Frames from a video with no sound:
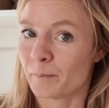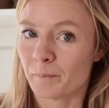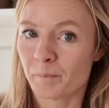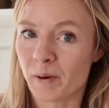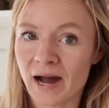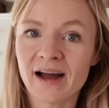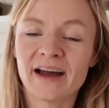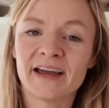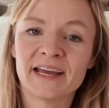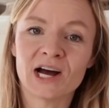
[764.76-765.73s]

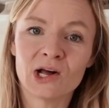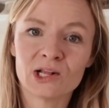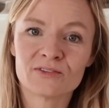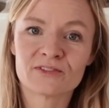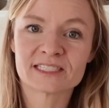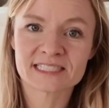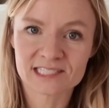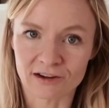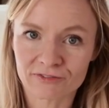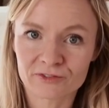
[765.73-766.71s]
buy all of this
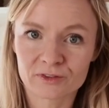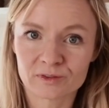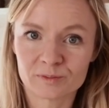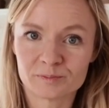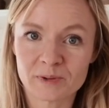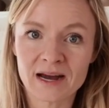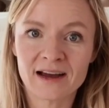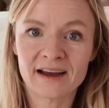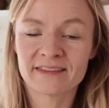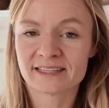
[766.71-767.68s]
stuff,
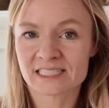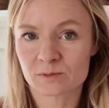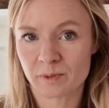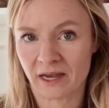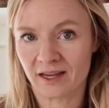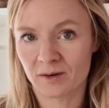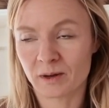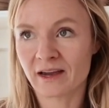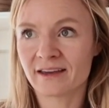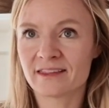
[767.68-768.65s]
buy this bed,
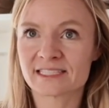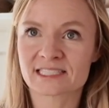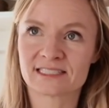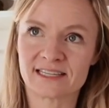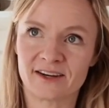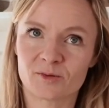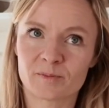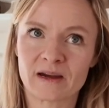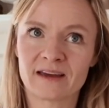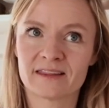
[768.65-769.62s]
buy this container,
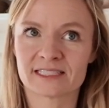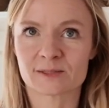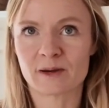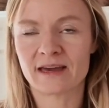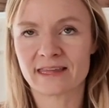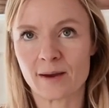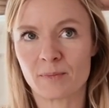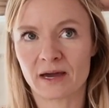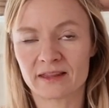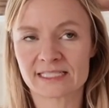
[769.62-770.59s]
buy this, buy that,
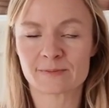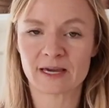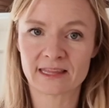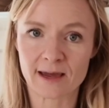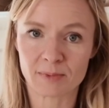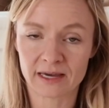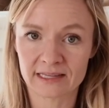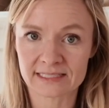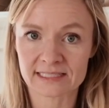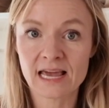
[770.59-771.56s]
buy this, buy that, buy
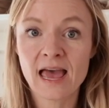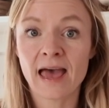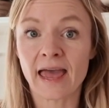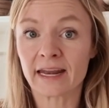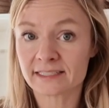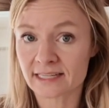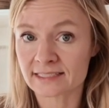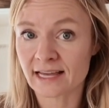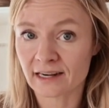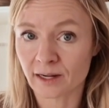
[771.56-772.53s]
this, and it does
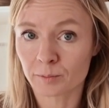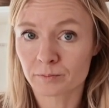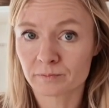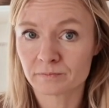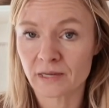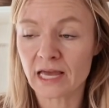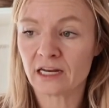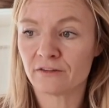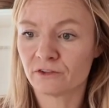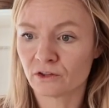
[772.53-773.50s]
add up. And
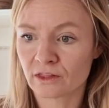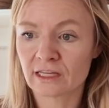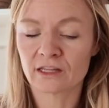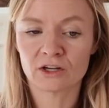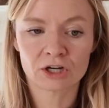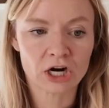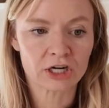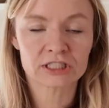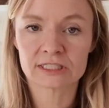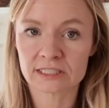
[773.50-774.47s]
if you think that your
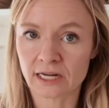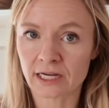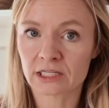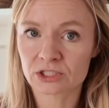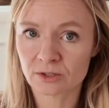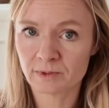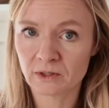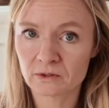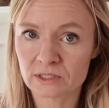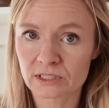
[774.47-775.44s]
garden does not
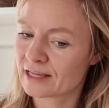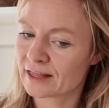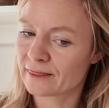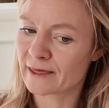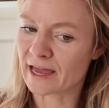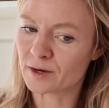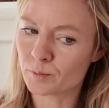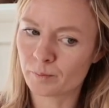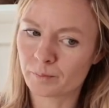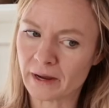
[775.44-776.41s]
contribute, that
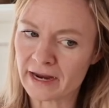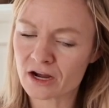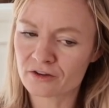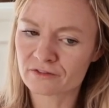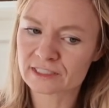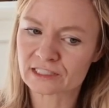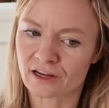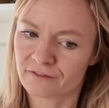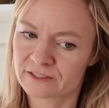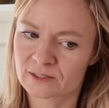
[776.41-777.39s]
buying all this
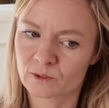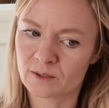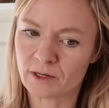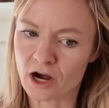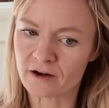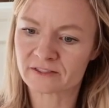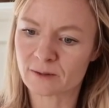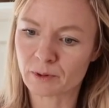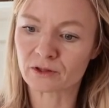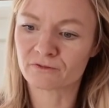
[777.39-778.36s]
stuff is going to be
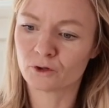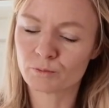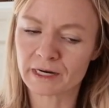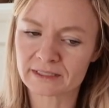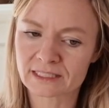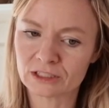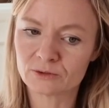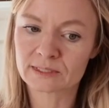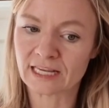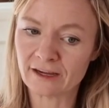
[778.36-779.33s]
offset by the food miles that you
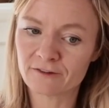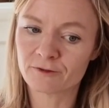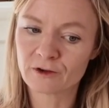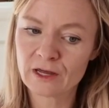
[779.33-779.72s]
save,